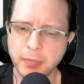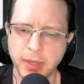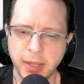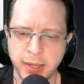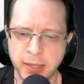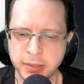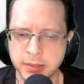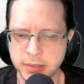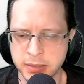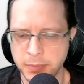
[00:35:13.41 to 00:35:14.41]

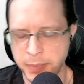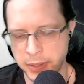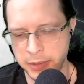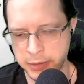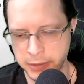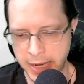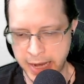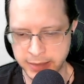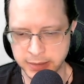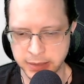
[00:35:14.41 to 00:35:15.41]
the superior
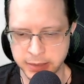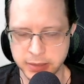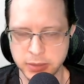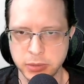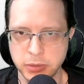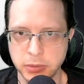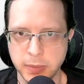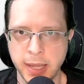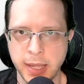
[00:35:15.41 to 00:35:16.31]
asked us to